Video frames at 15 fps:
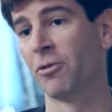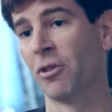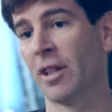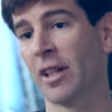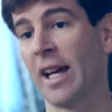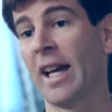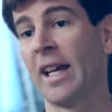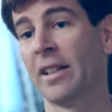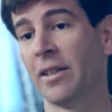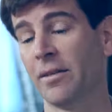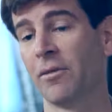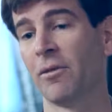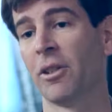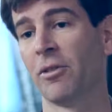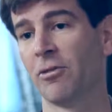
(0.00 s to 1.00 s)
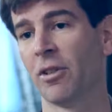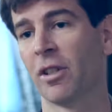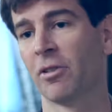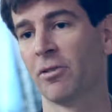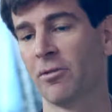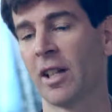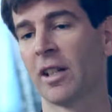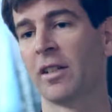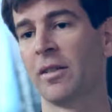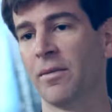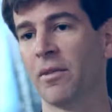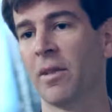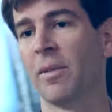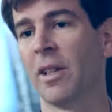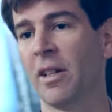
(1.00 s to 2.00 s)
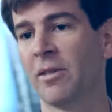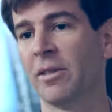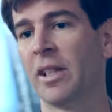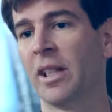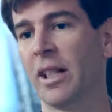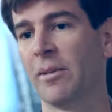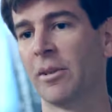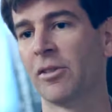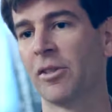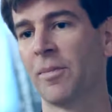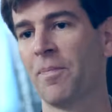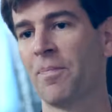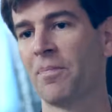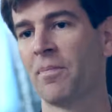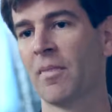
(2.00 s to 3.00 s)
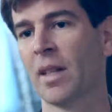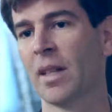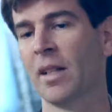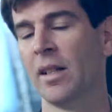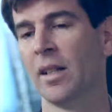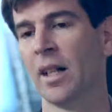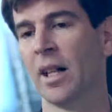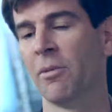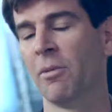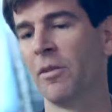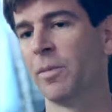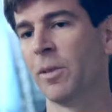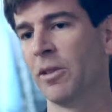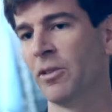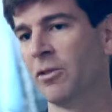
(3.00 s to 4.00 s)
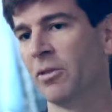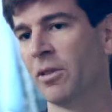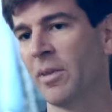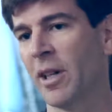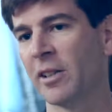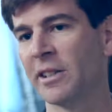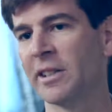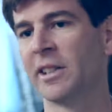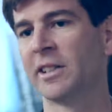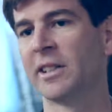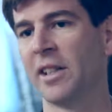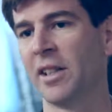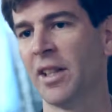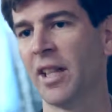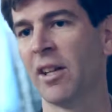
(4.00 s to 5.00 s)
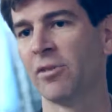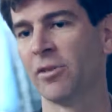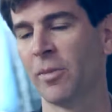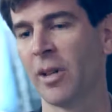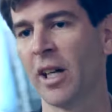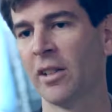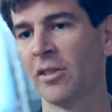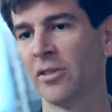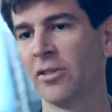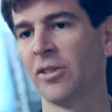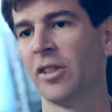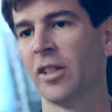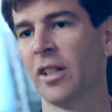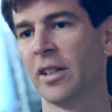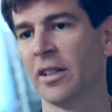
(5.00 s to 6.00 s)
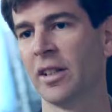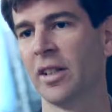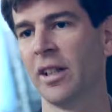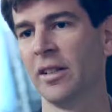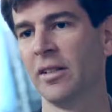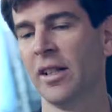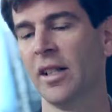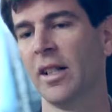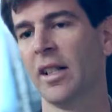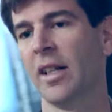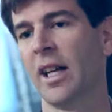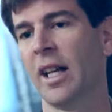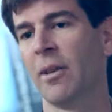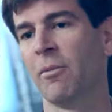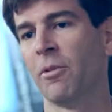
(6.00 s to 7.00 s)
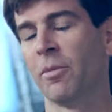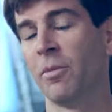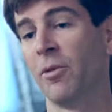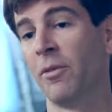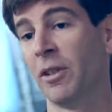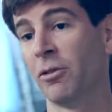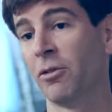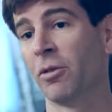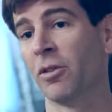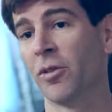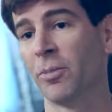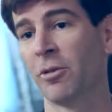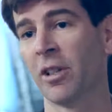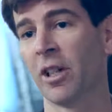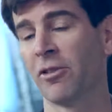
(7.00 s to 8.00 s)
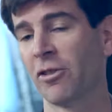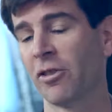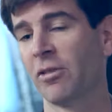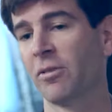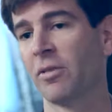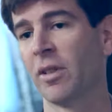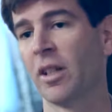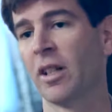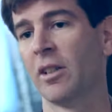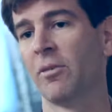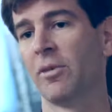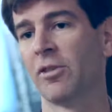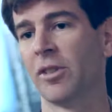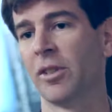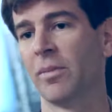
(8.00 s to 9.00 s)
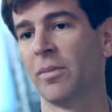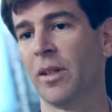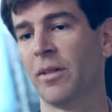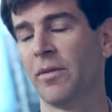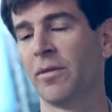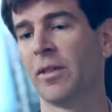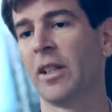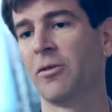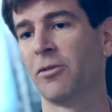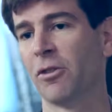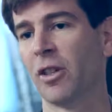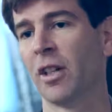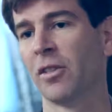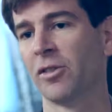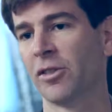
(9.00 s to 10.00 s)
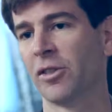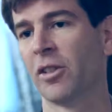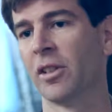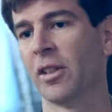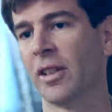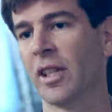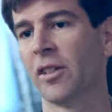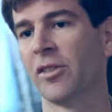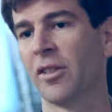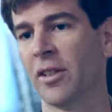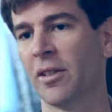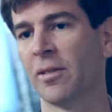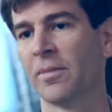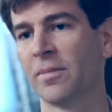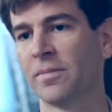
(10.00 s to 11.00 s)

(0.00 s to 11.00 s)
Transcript: truck and the front truck directly from the aerodynamics. We've platooned about 16,000 miles today, and we're moving towards production with some fleet trials starting next year.